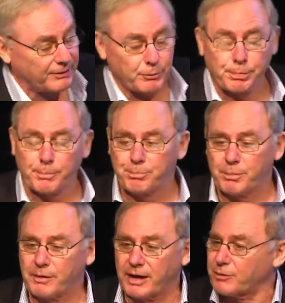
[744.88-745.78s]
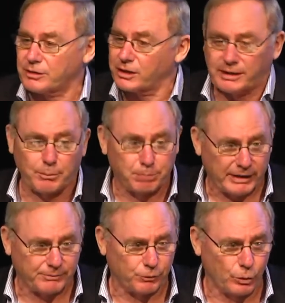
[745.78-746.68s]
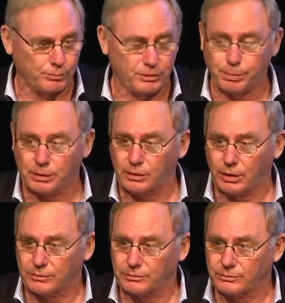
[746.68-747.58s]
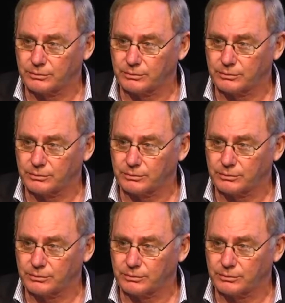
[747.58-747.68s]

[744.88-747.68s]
you've got to have a platform to put it on.